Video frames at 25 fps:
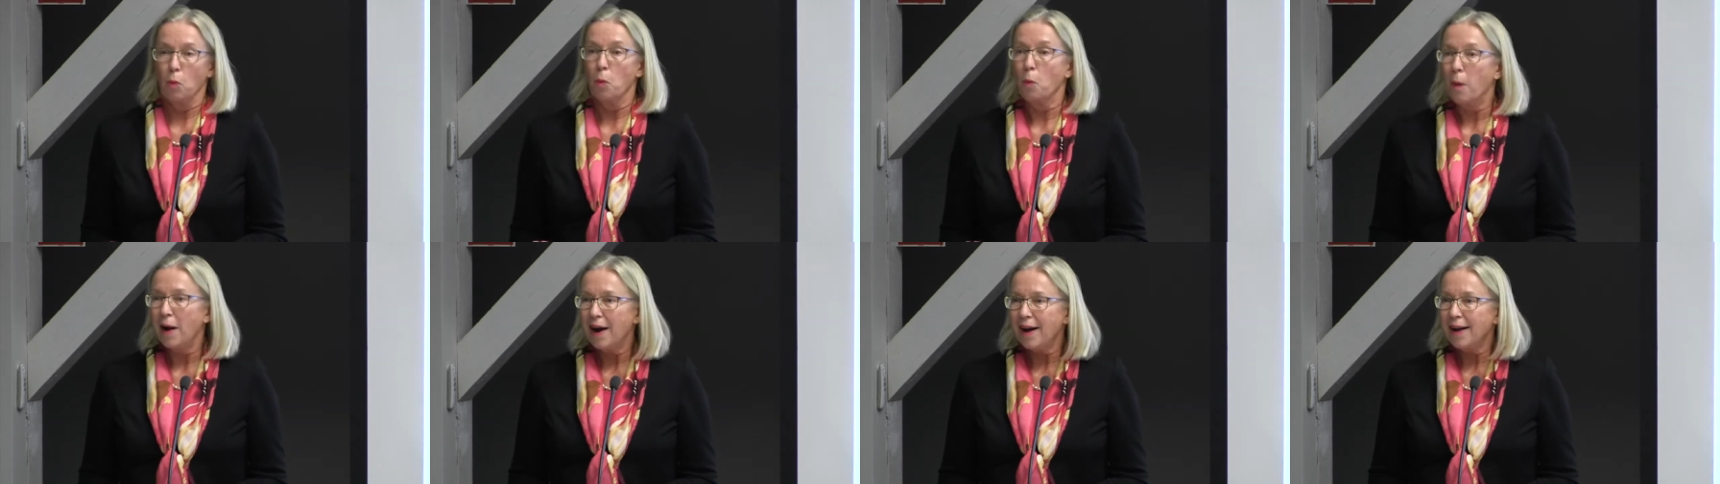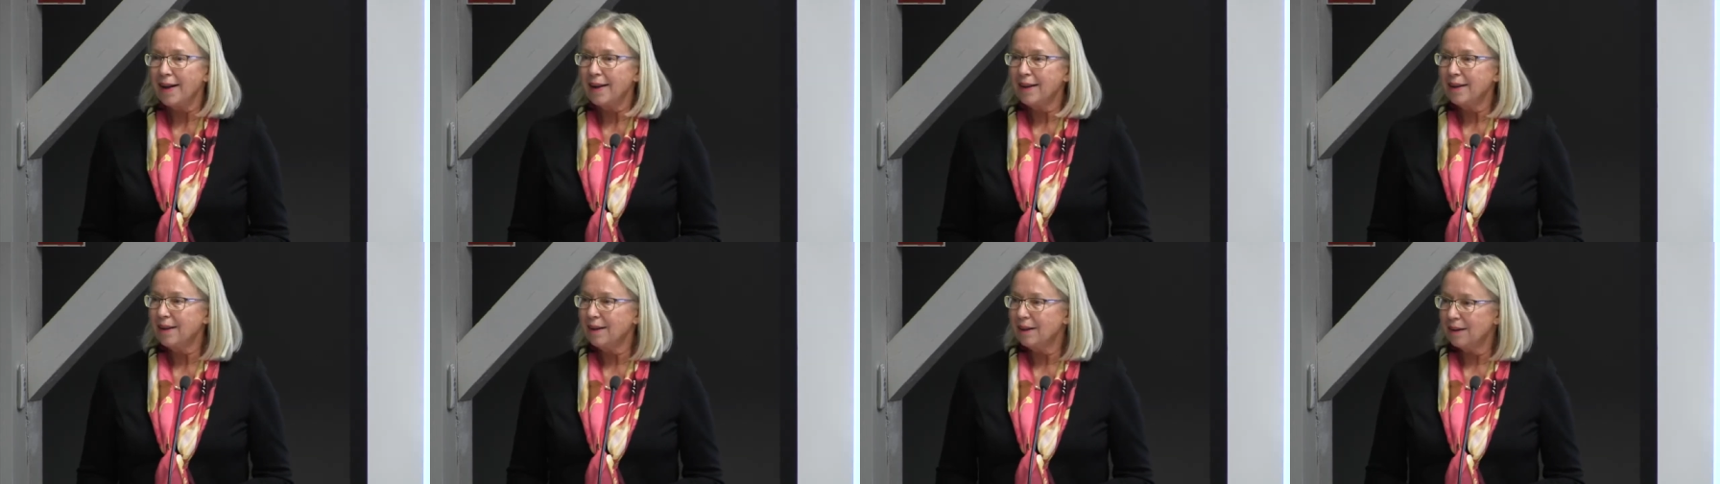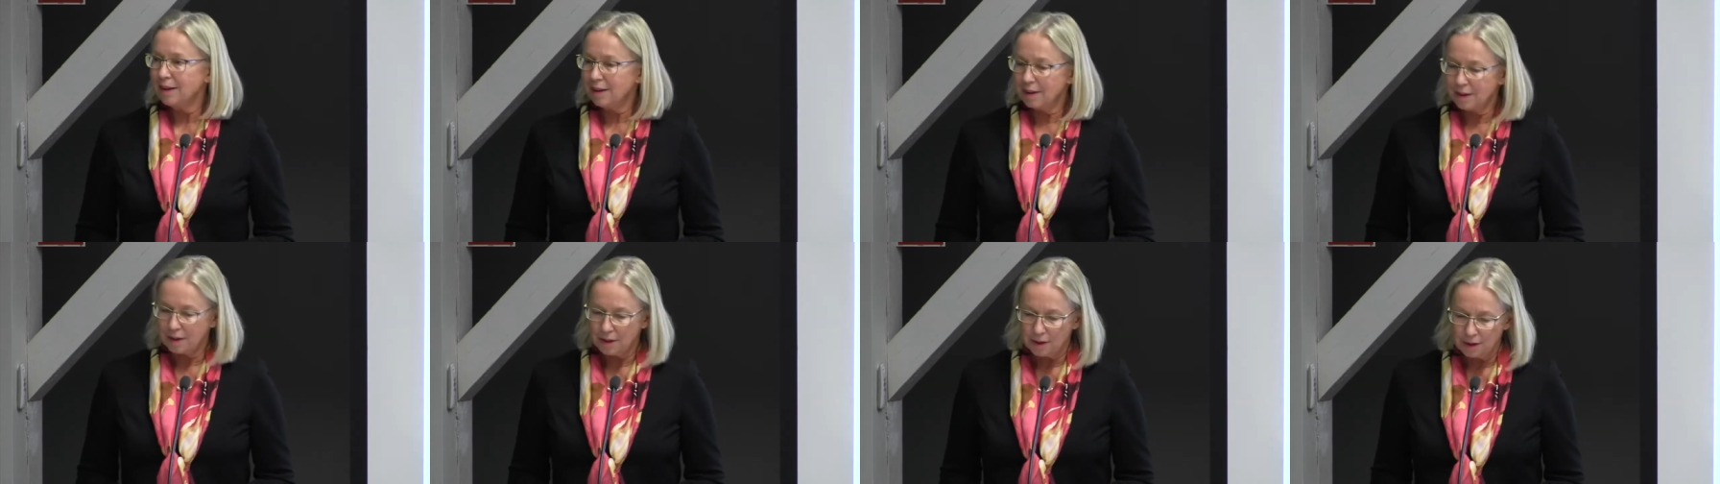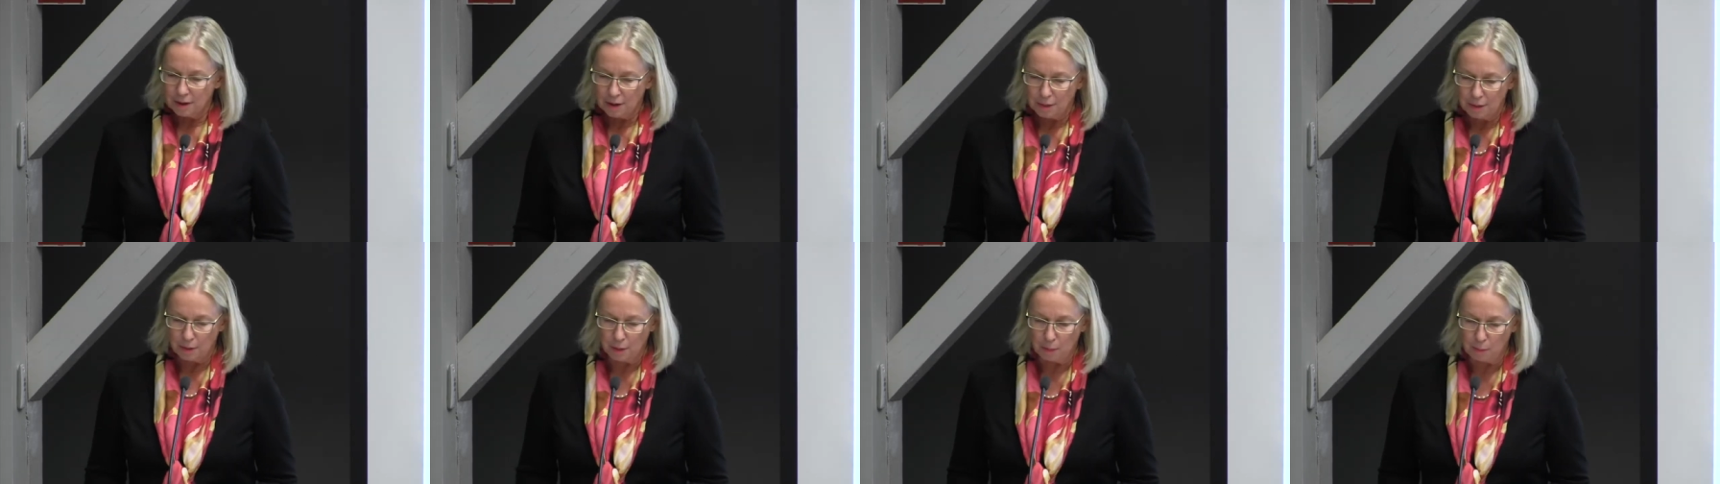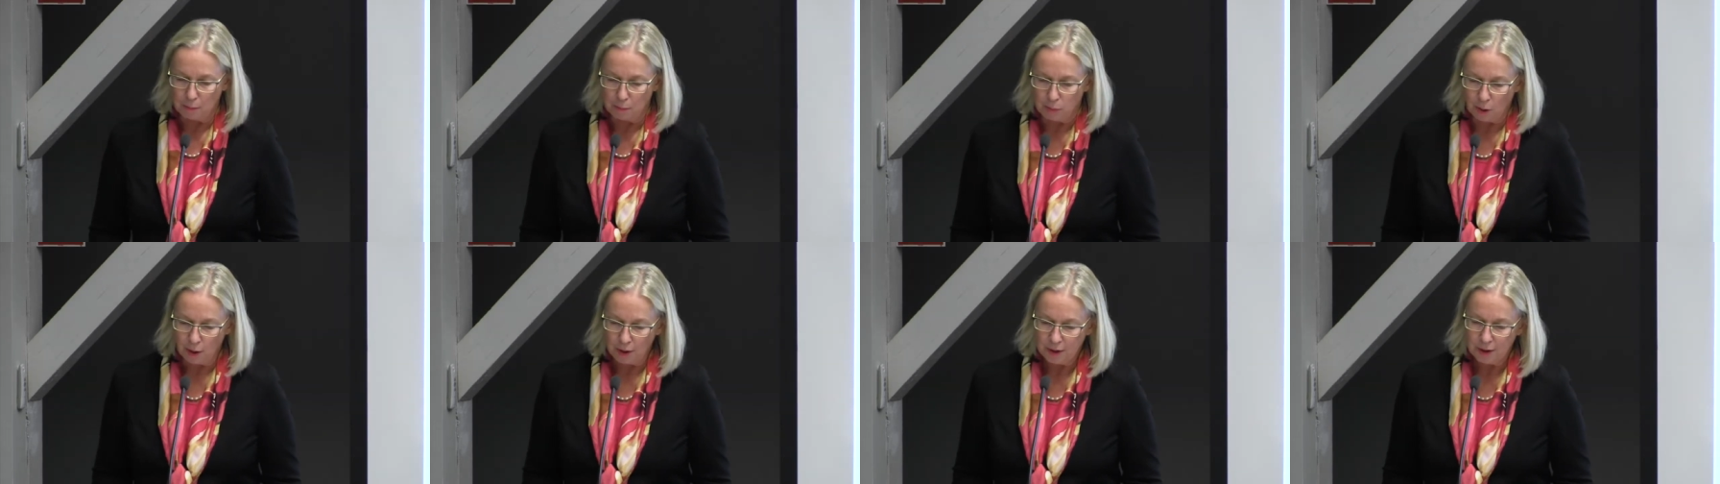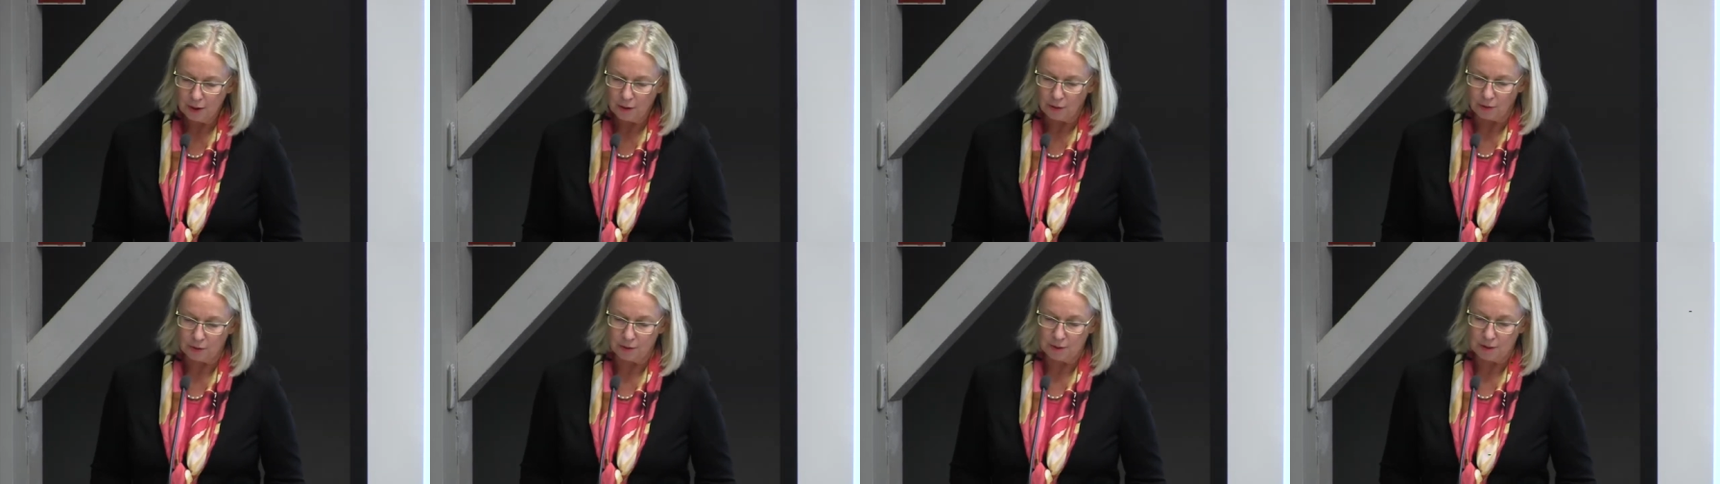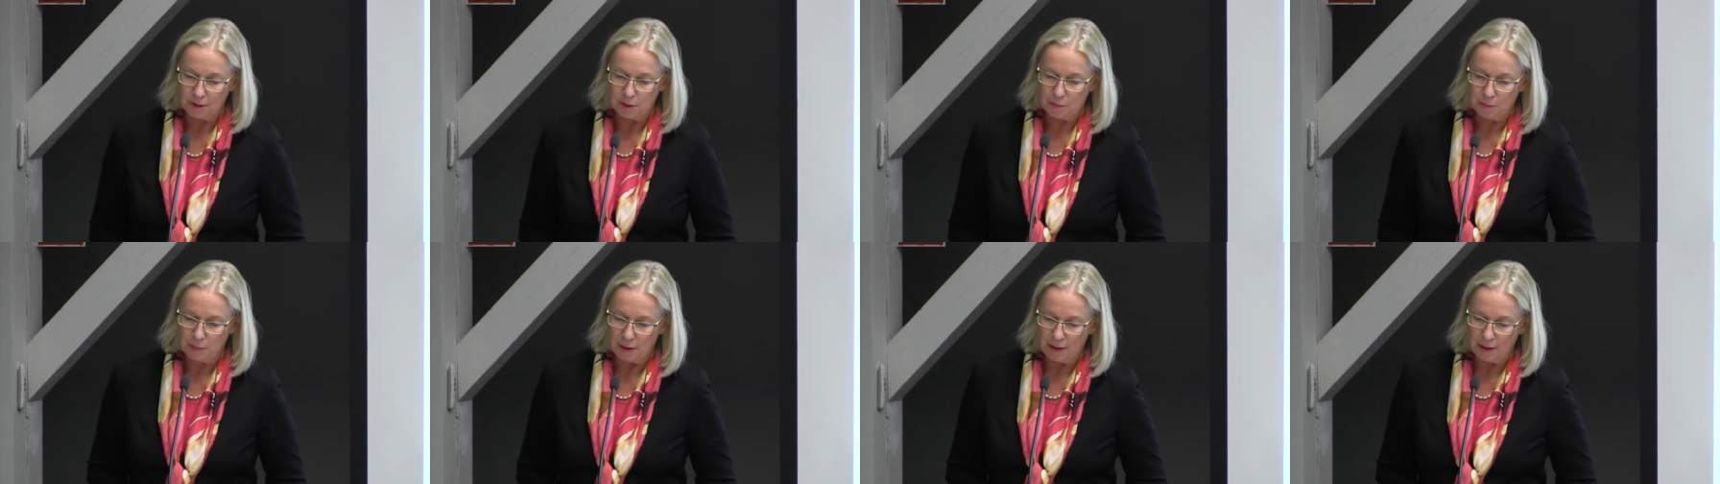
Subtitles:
Why are the body or its